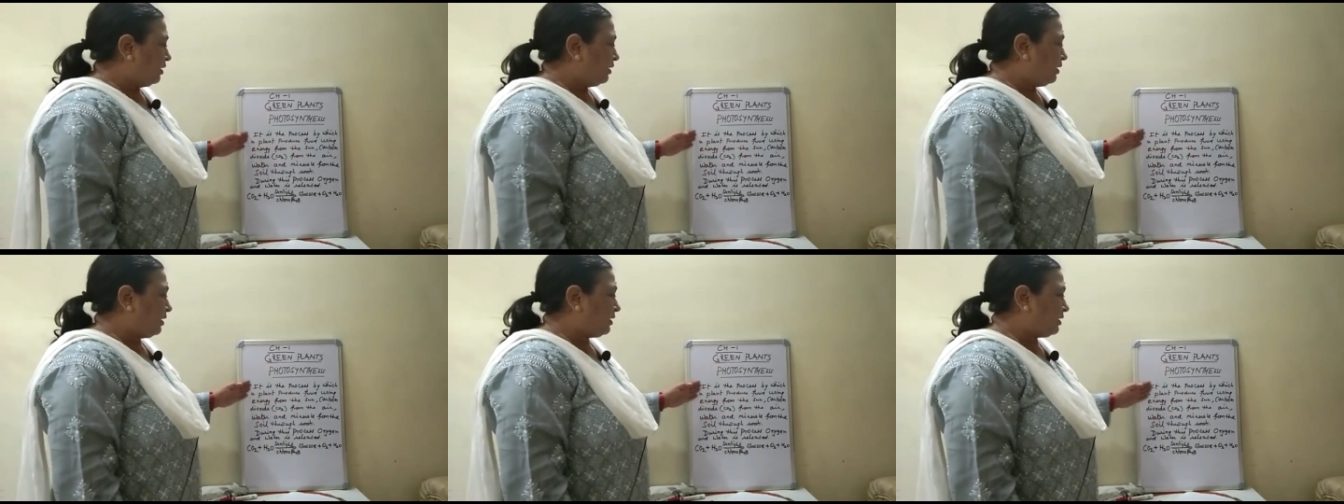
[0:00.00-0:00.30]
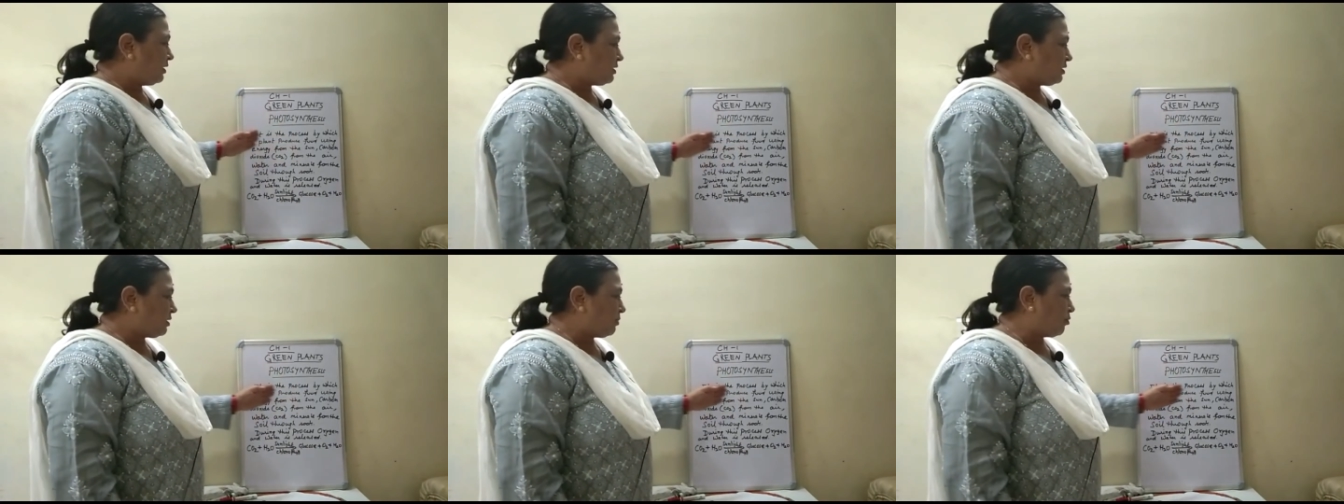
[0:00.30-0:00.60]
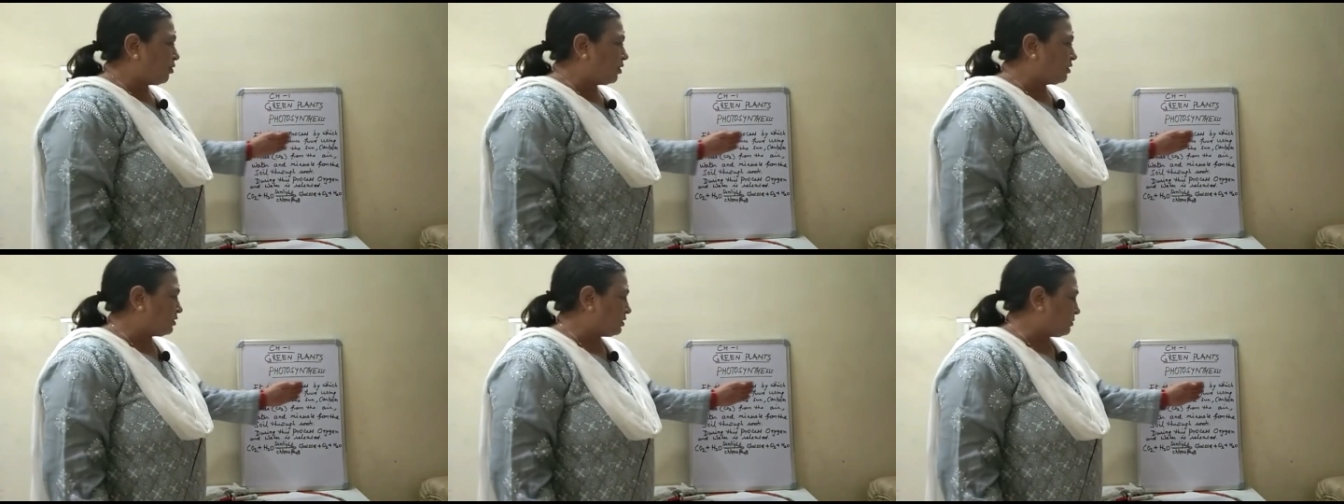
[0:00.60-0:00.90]
It is the
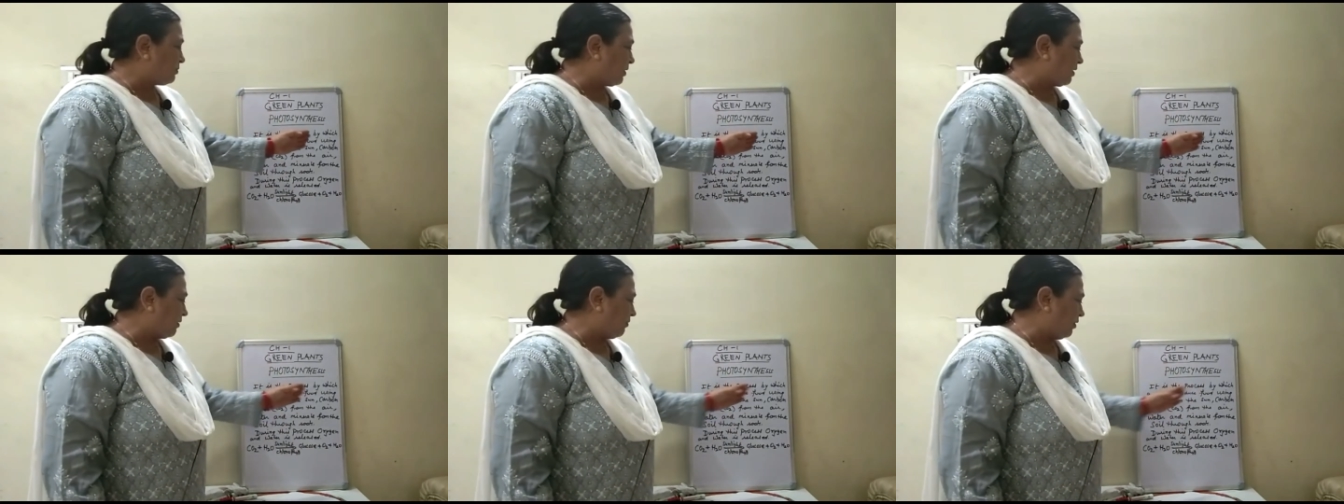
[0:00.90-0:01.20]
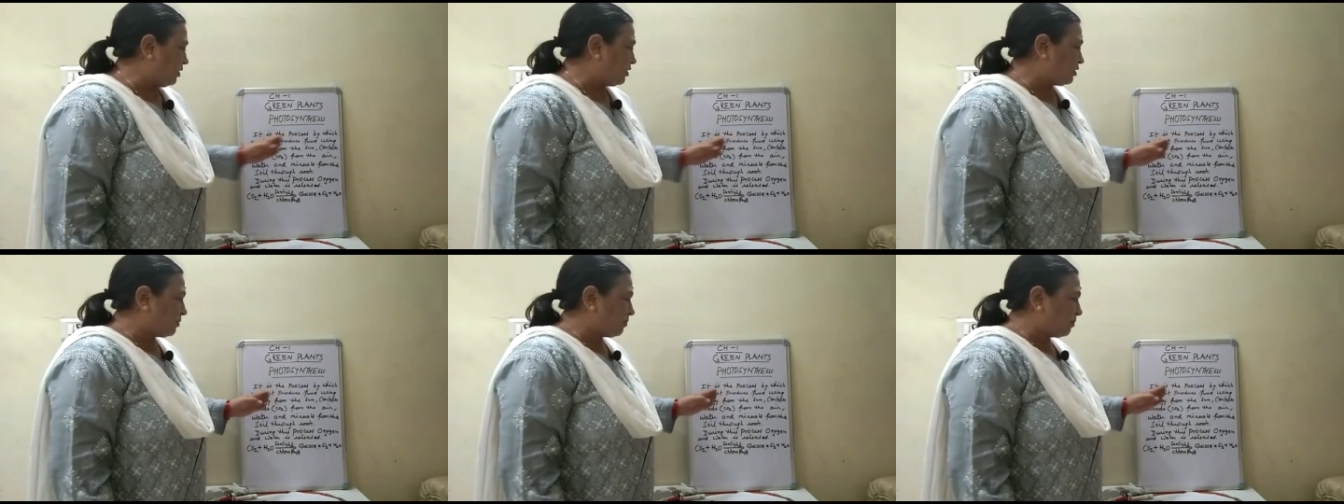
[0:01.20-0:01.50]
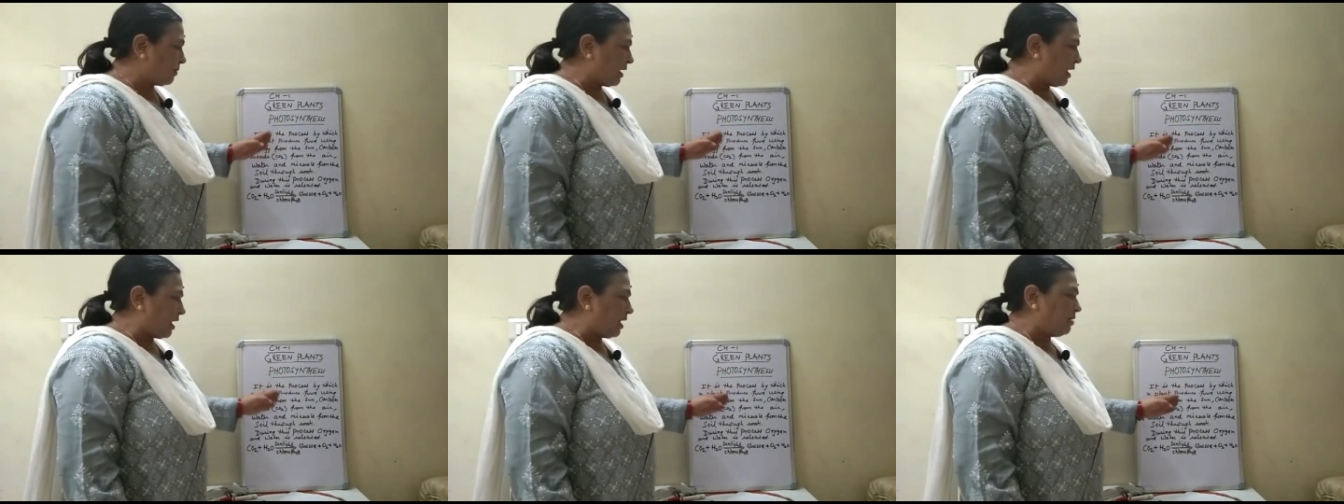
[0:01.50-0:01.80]
process by which a
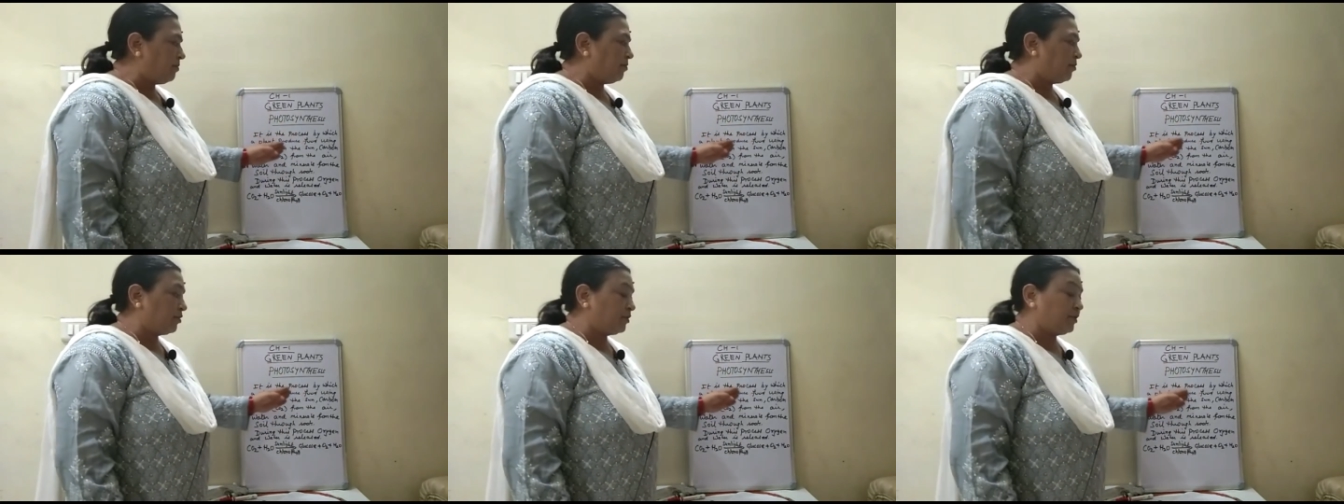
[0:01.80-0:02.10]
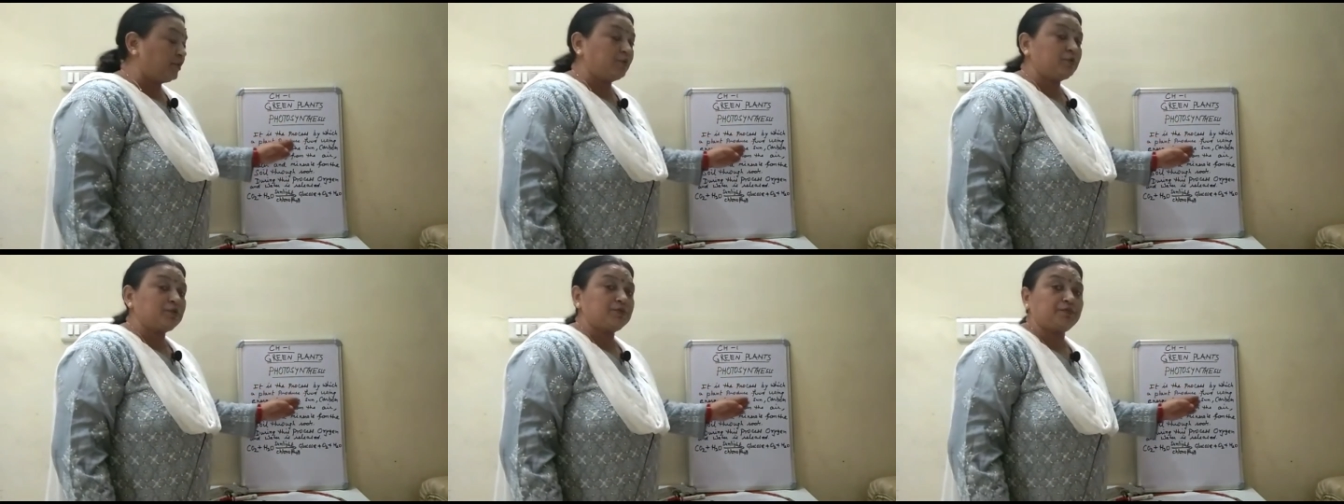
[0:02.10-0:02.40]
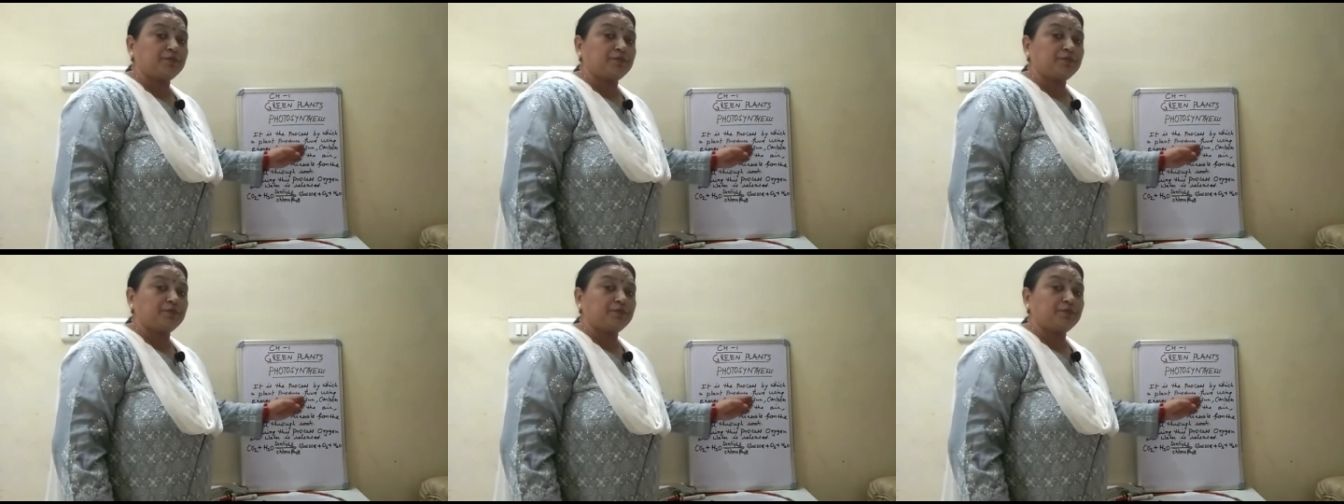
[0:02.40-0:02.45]
plant produces